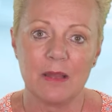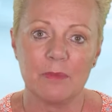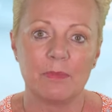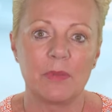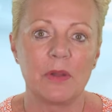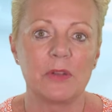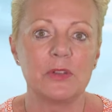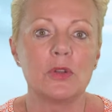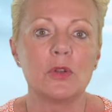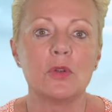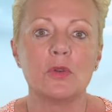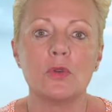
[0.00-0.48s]

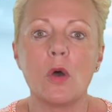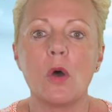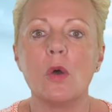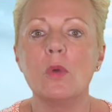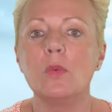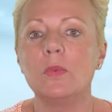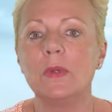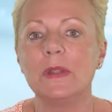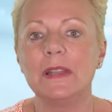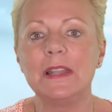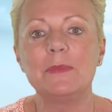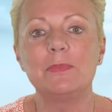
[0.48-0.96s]
but you're
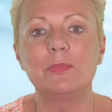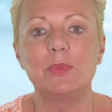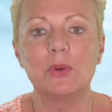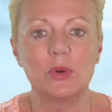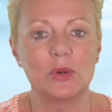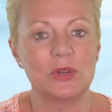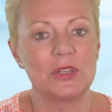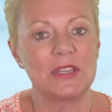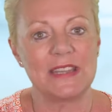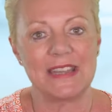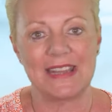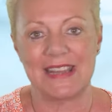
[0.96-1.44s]
not really
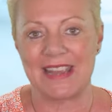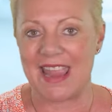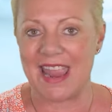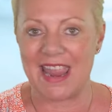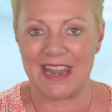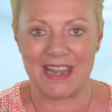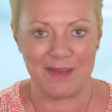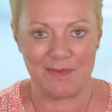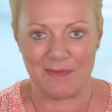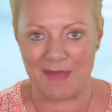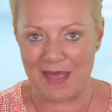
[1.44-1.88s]
pushing any